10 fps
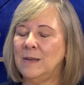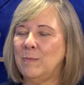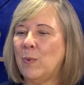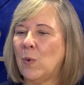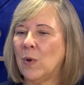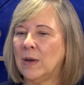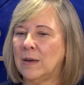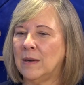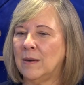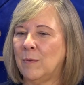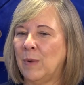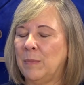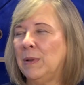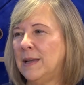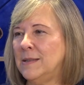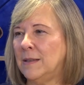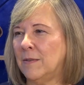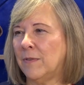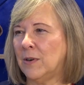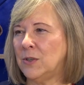important when placing the
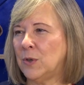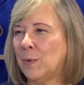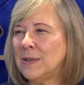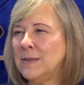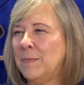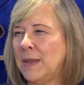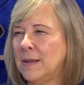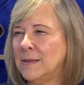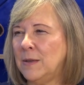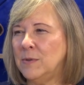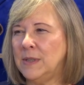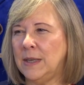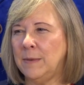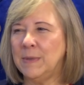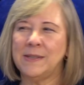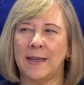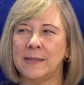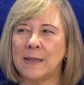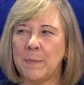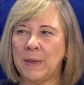furniture? What are some things that you see,
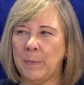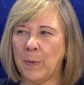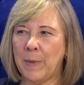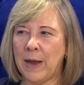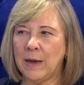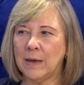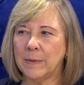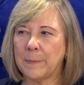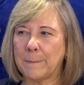mistakes that people make?